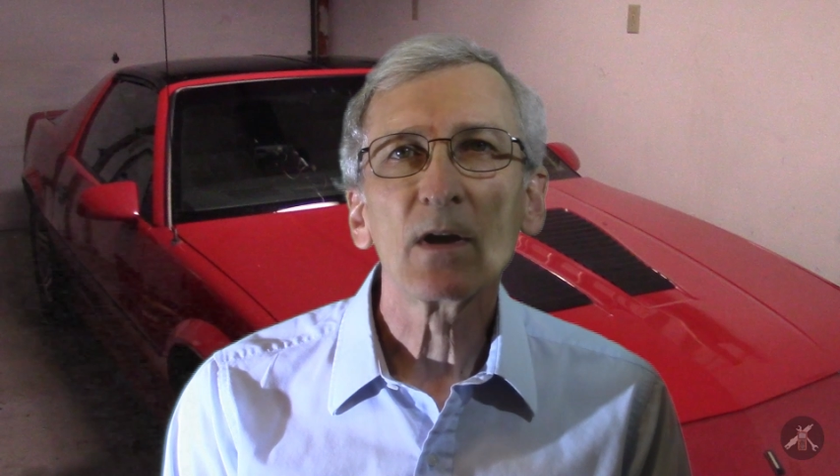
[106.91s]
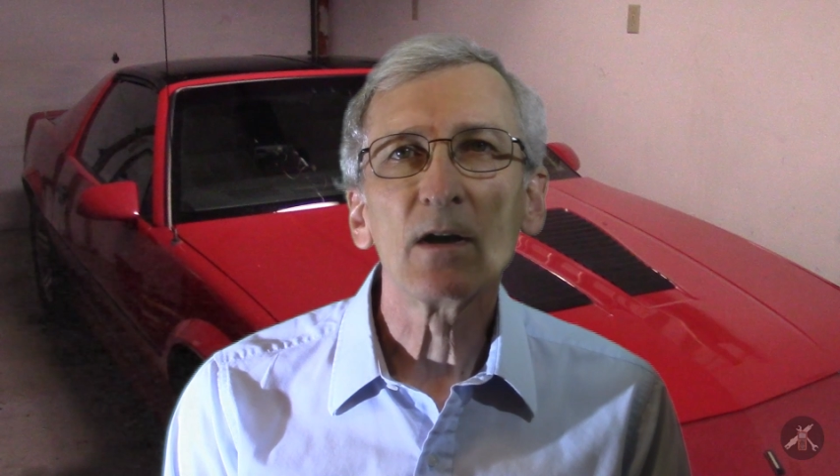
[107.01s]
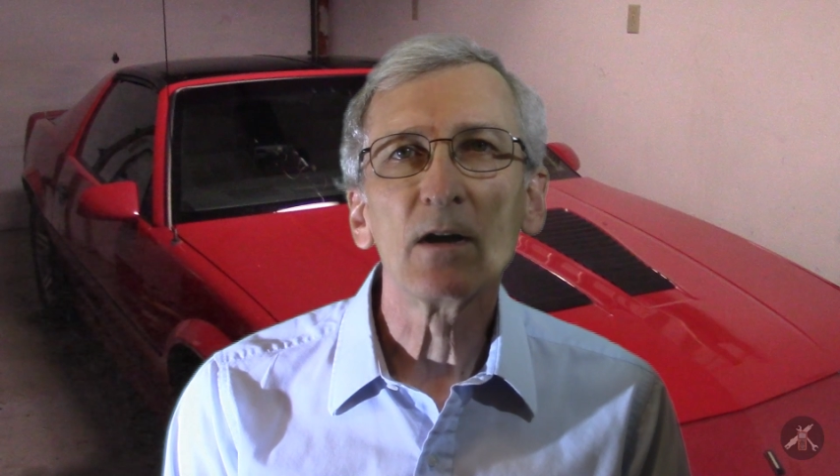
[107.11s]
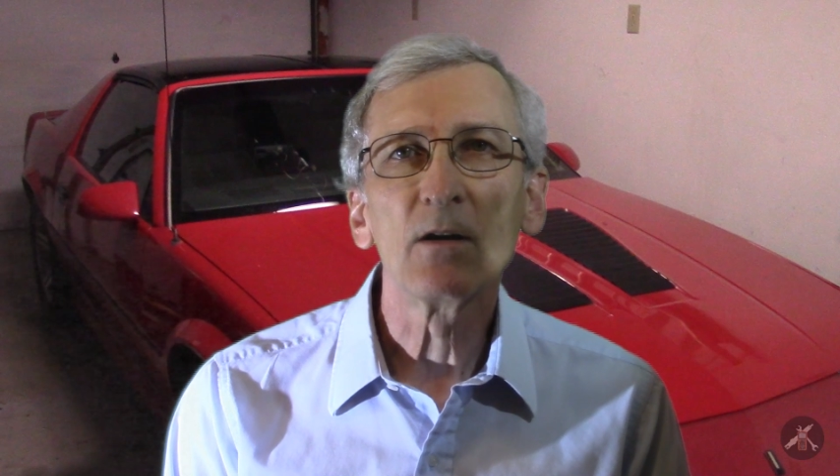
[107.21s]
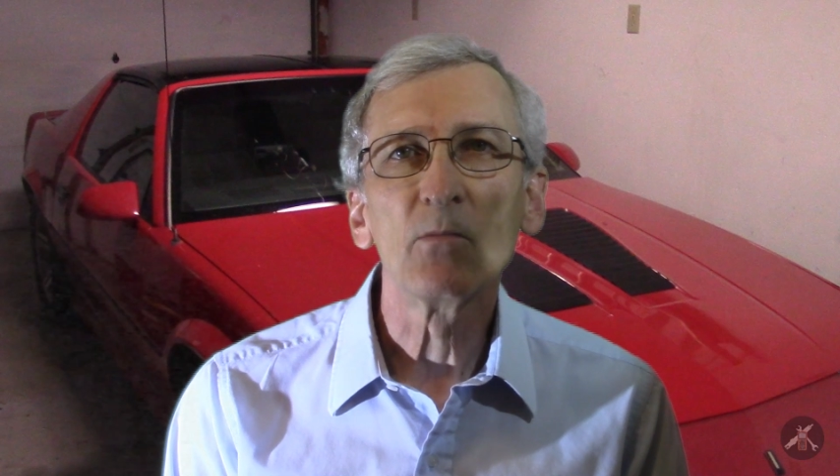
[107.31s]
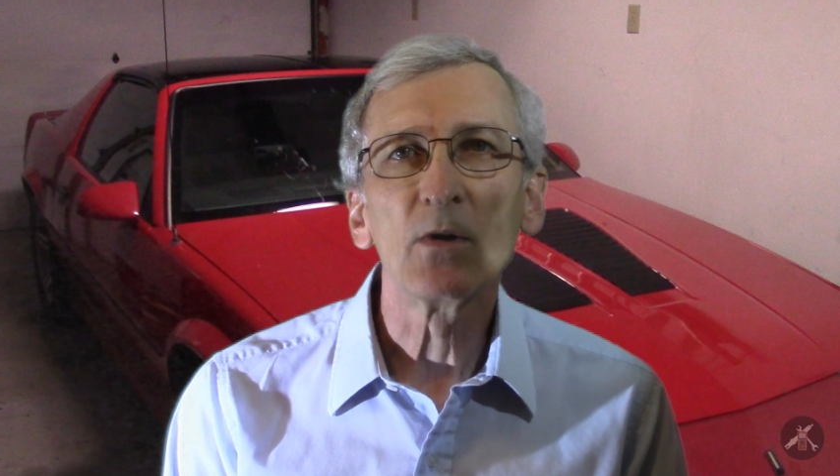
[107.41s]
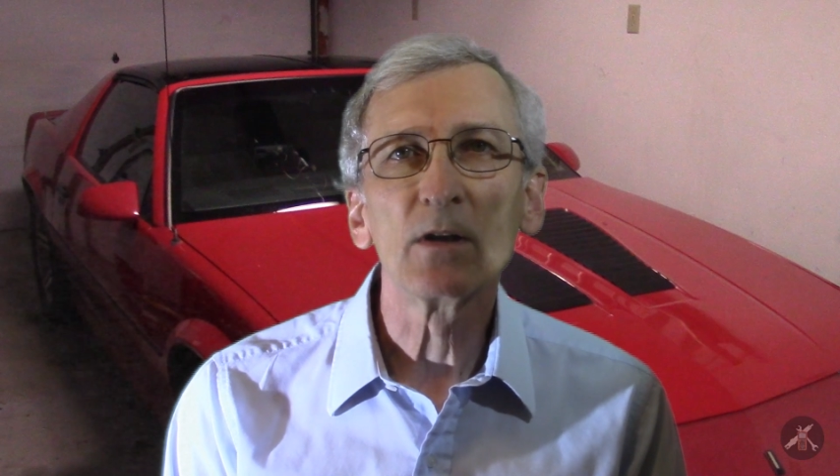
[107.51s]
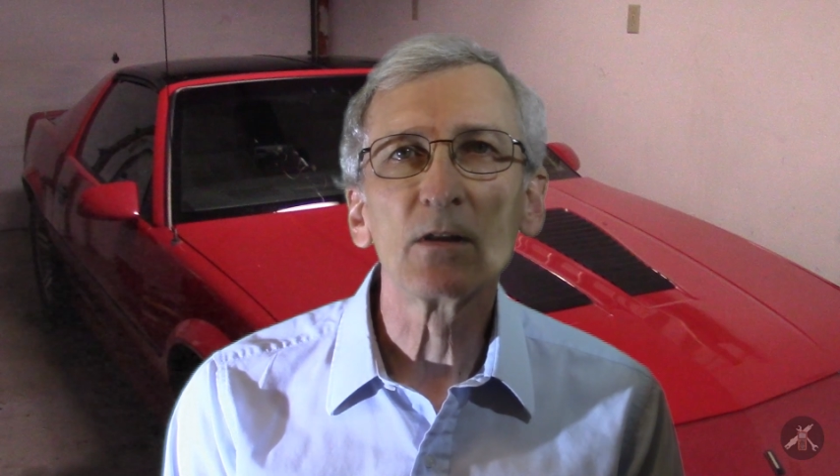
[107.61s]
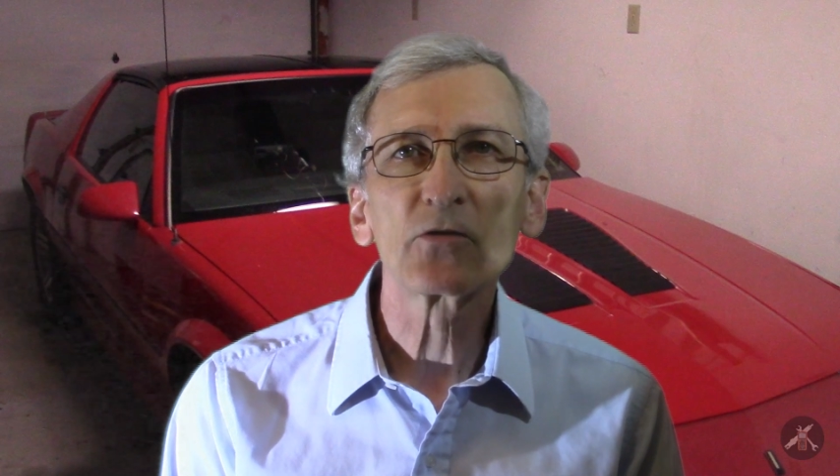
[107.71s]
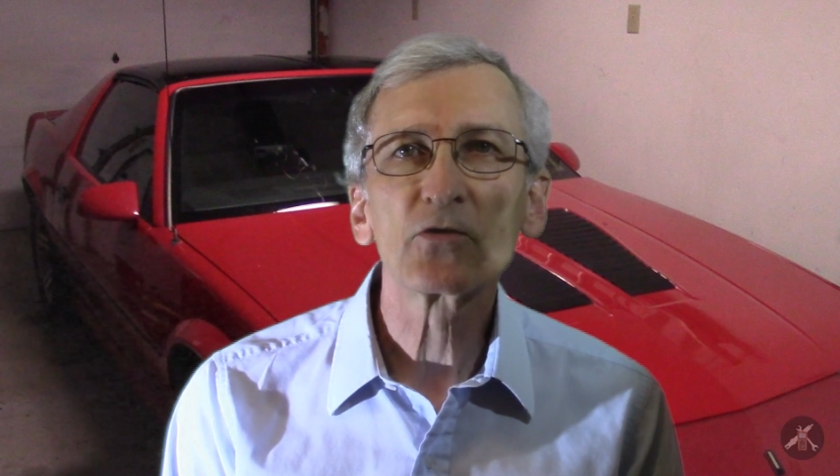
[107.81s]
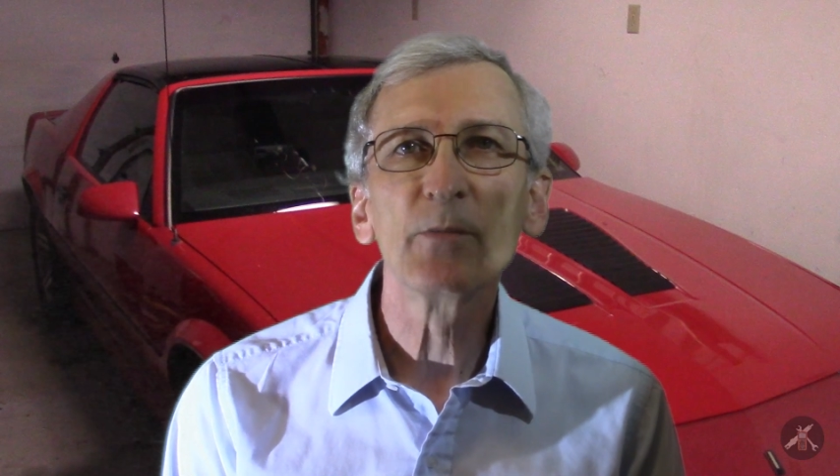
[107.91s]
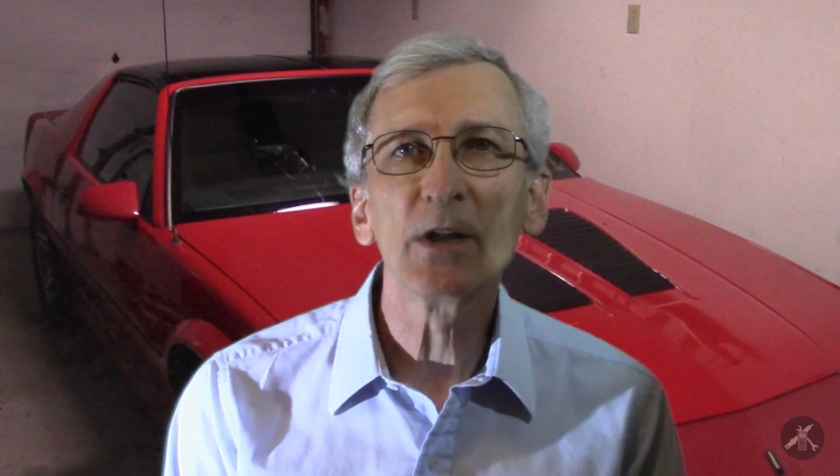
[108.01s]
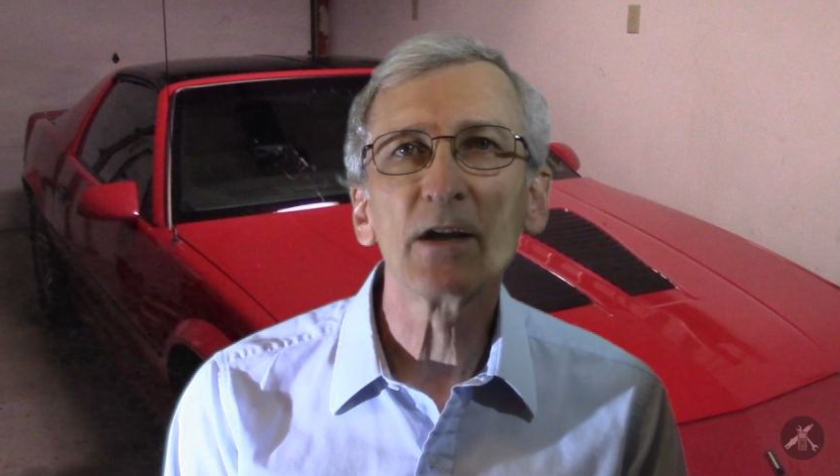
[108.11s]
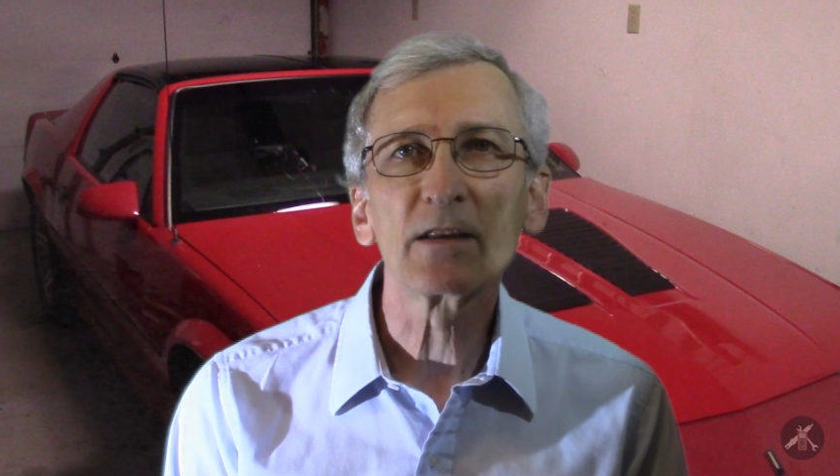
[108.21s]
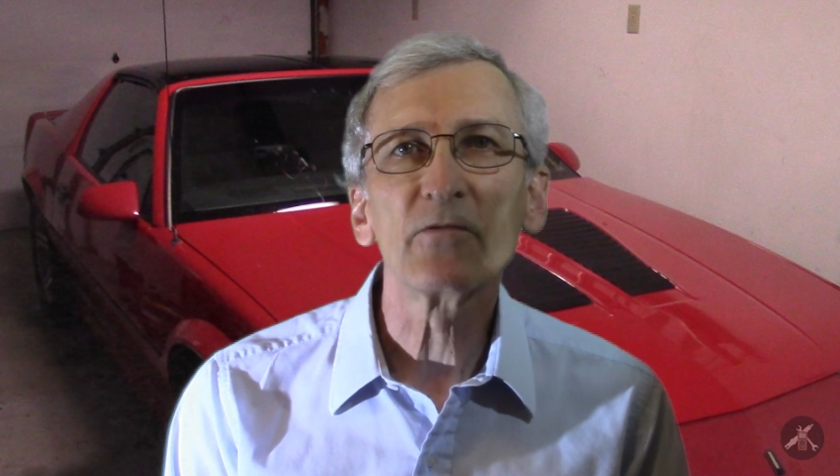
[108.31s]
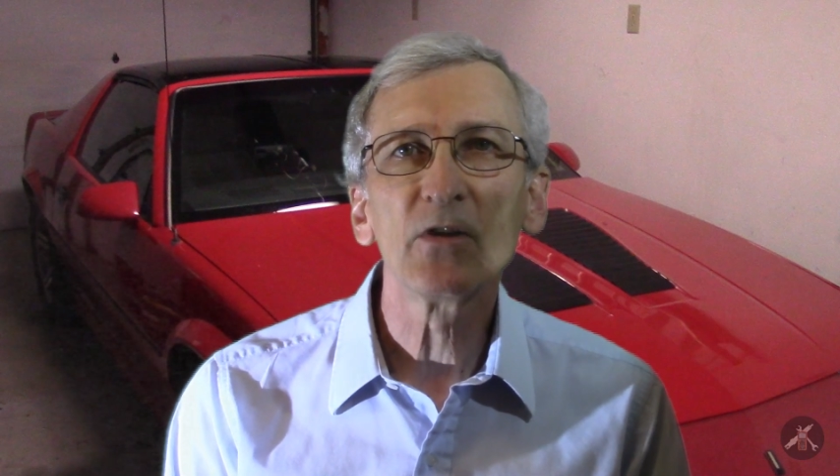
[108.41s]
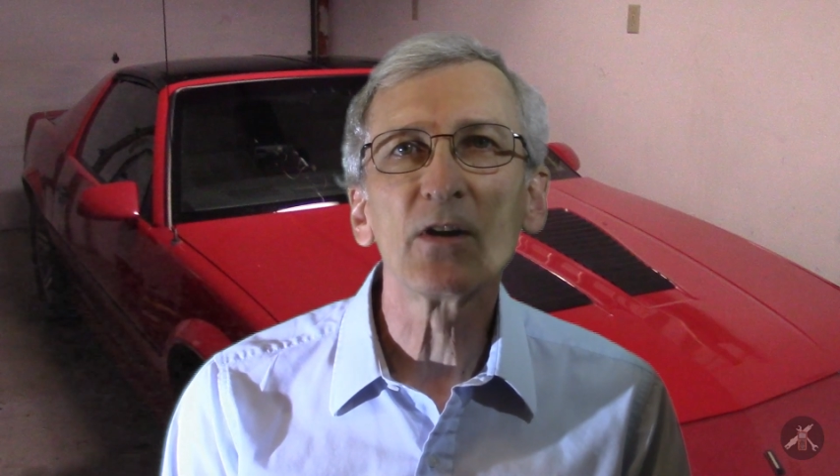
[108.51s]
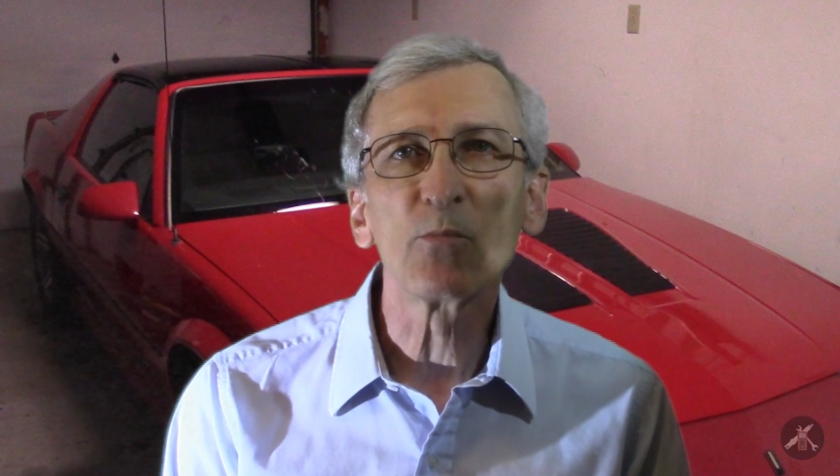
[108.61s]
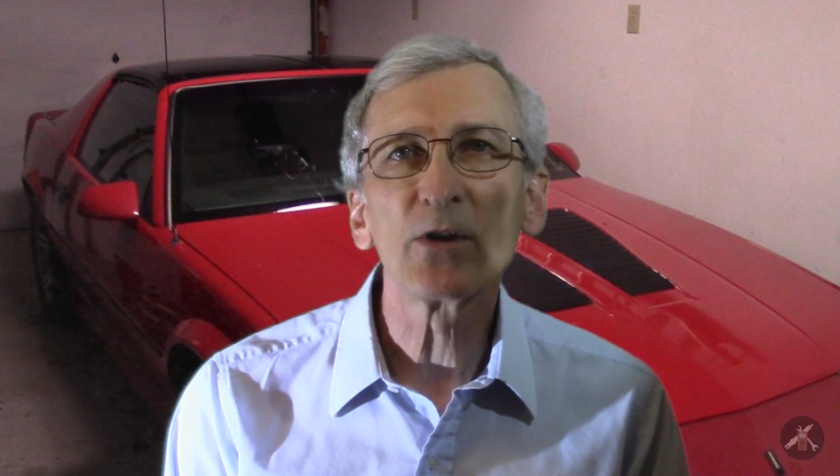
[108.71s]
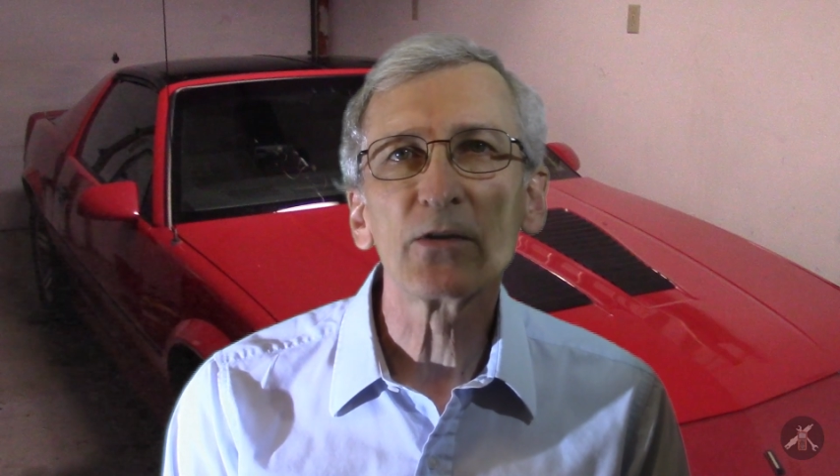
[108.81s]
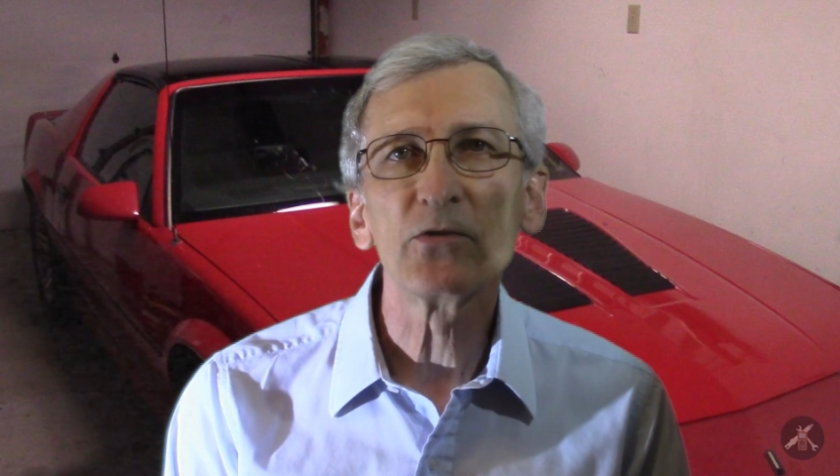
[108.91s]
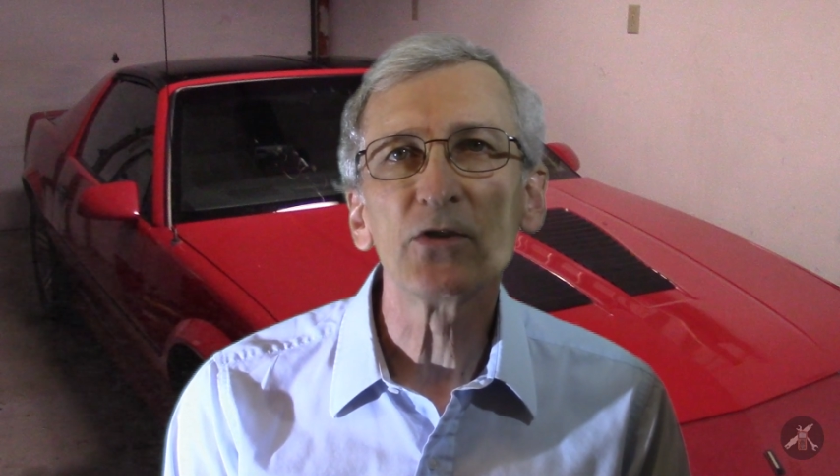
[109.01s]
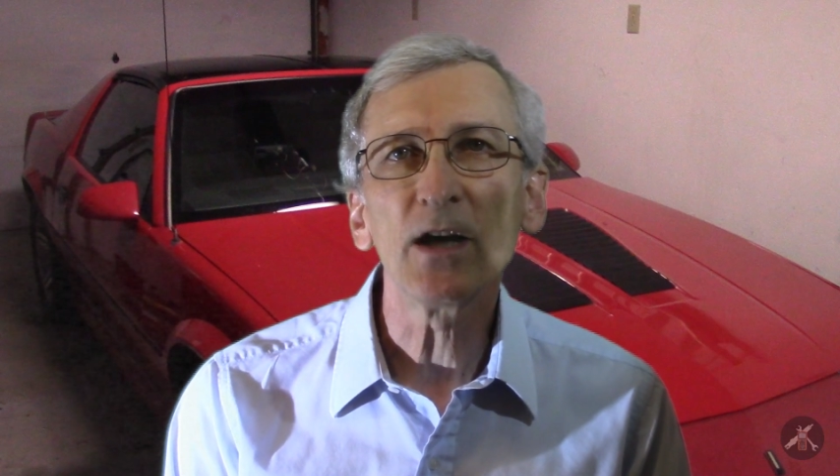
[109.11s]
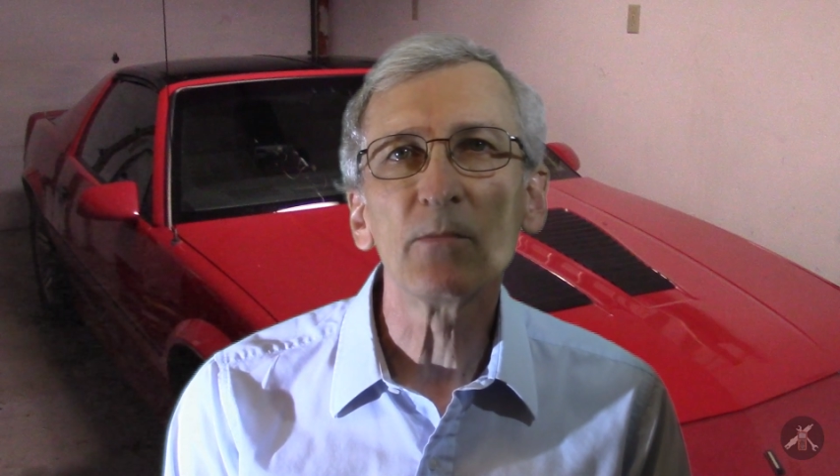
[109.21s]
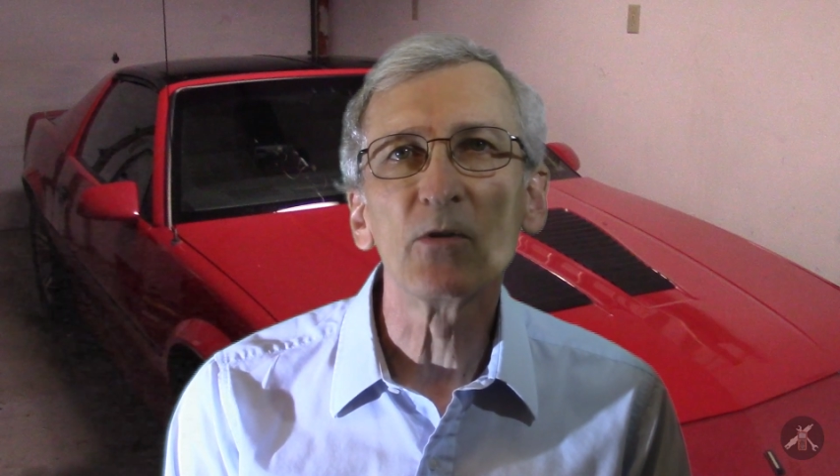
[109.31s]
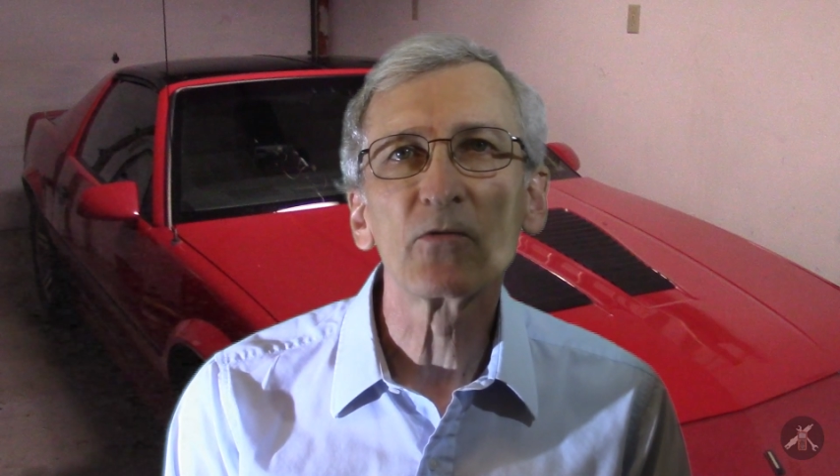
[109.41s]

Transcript: it looks to me like they've done a pretty good job